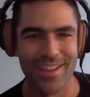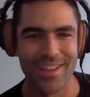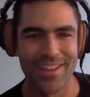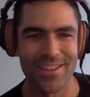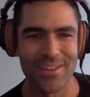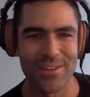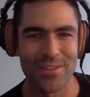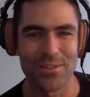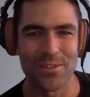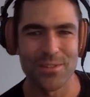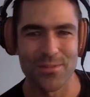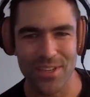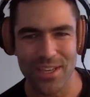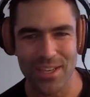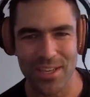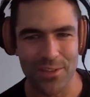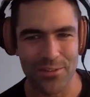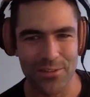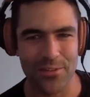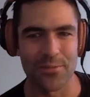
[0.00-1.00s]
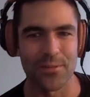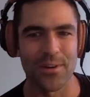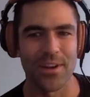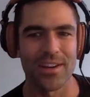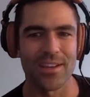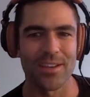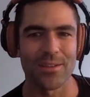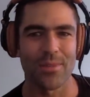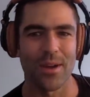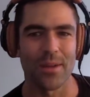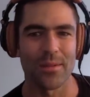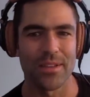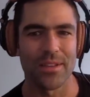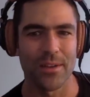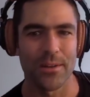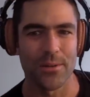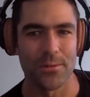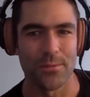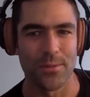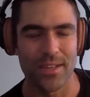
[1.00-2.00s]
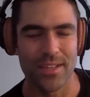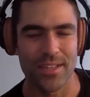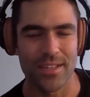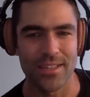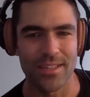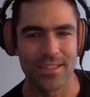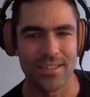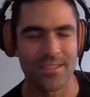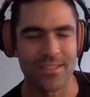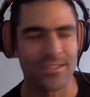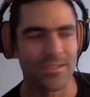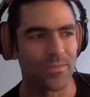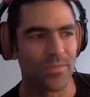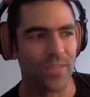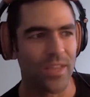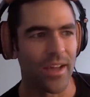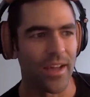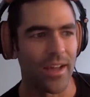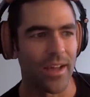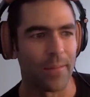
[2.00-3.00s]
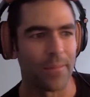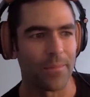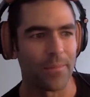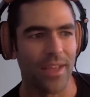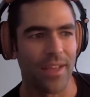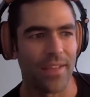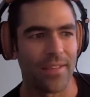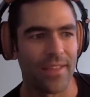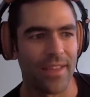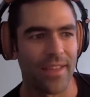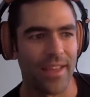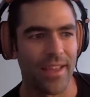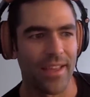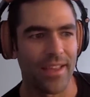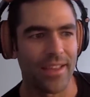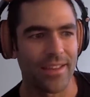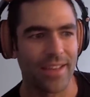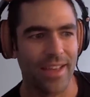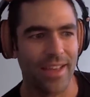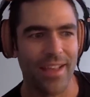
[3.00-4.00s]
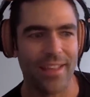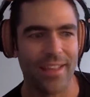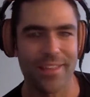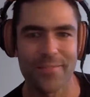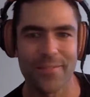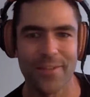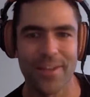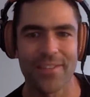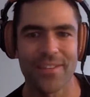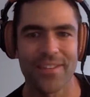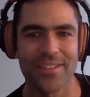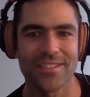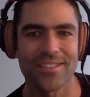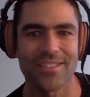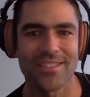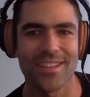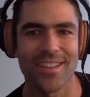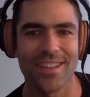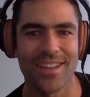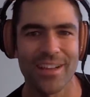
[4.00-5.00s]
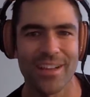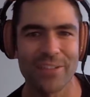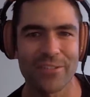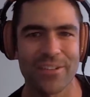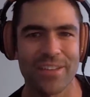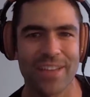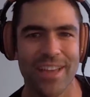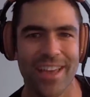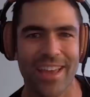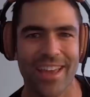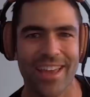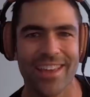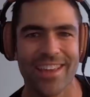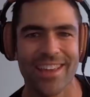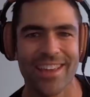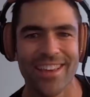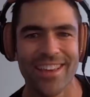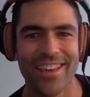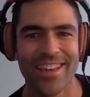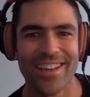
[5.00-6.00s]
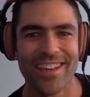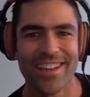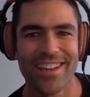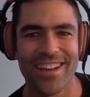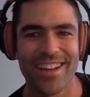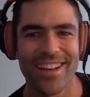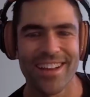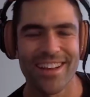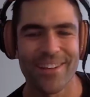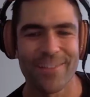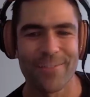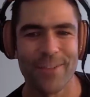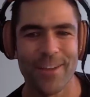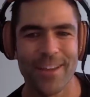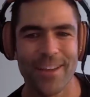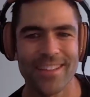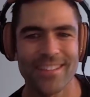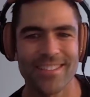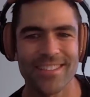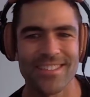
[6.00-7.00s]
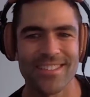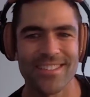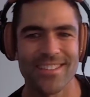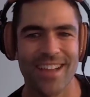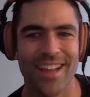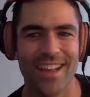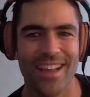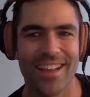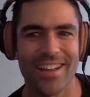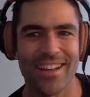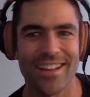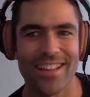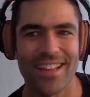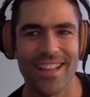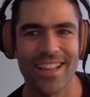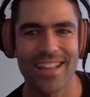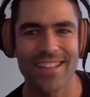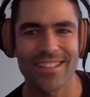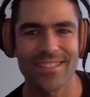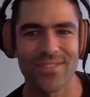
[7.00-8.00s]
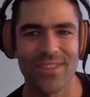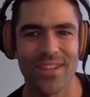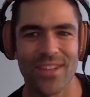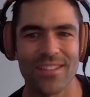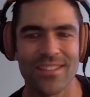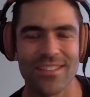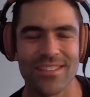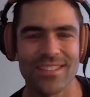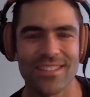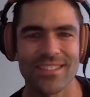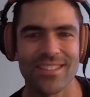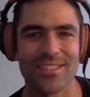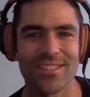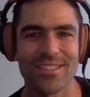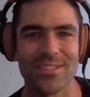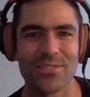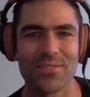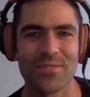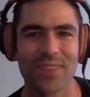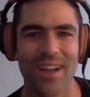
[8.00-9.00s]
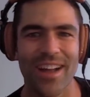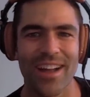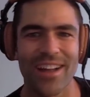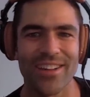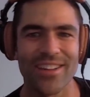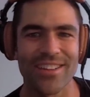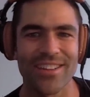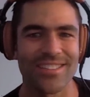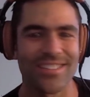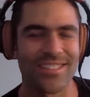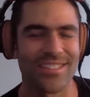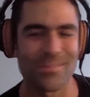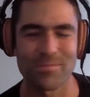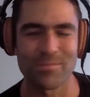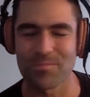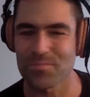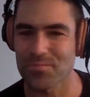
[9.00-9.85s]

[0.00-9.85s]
YouTube videos for running, you probably know who Ricky is. And then, then ran this 100K race in Zion last month, 62 miles. And